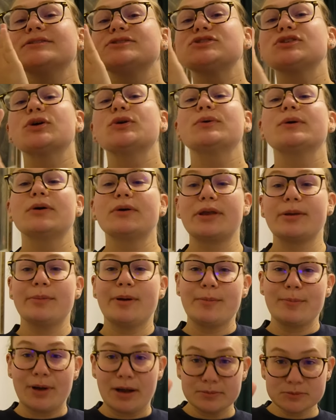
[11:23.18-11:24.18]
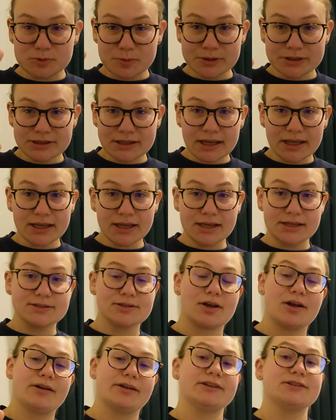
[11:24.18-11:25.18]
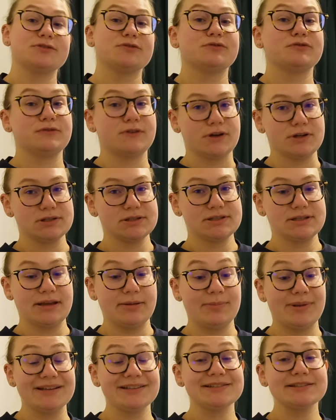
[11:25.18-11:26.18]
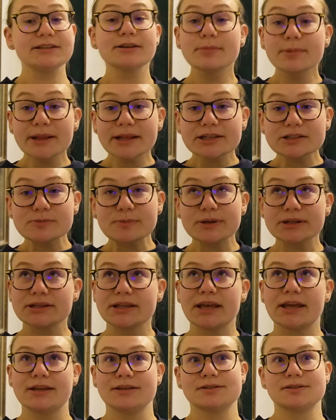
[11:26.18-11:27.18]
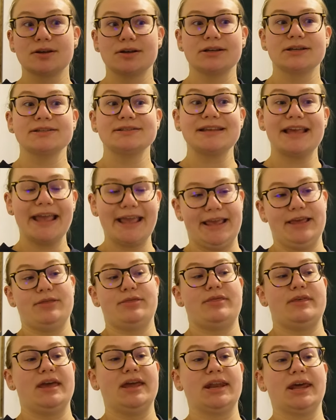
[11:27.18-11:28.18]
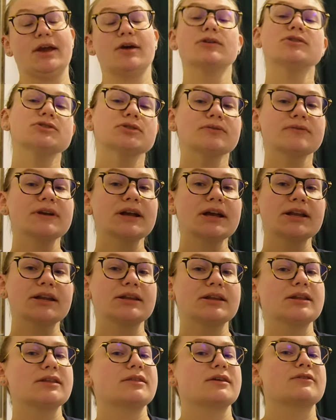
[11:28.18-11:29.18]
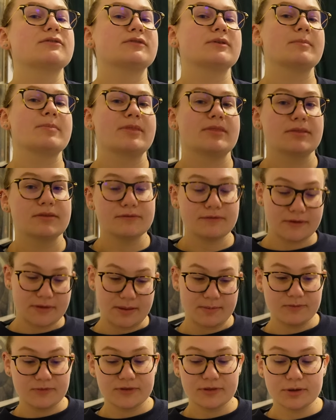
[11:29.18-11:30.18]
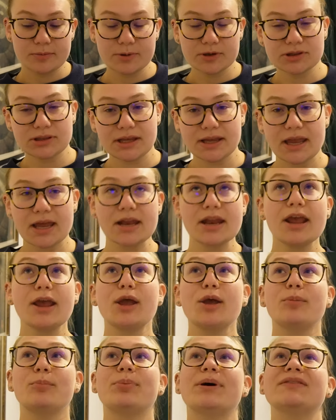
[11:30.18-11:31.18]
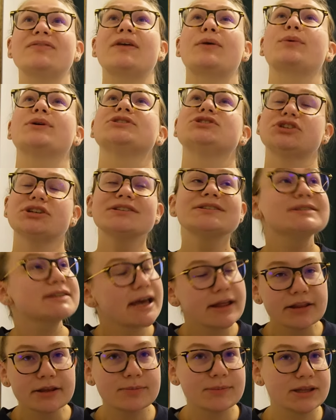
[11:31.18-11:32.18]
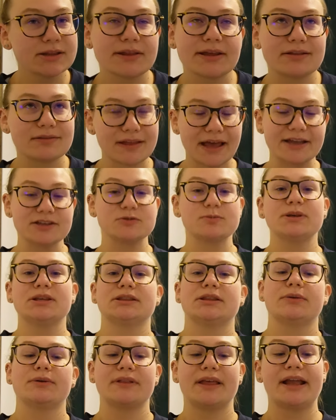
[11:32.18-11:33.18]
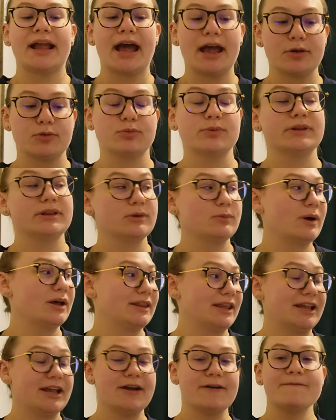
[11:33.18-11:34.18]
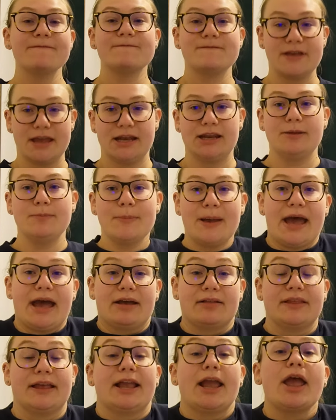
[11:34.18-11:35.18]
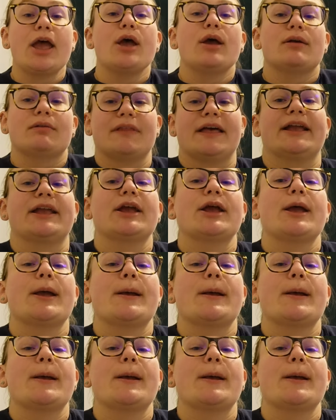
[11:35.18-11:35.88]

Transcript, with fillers: so okay, my mom's birthday is August 1st, and my siblings' birthday is August 8th. And I also haven't gotten anything from for them for their birthday yet, but they were just telling me like last week, they were like, I really want like a fanny pack, like like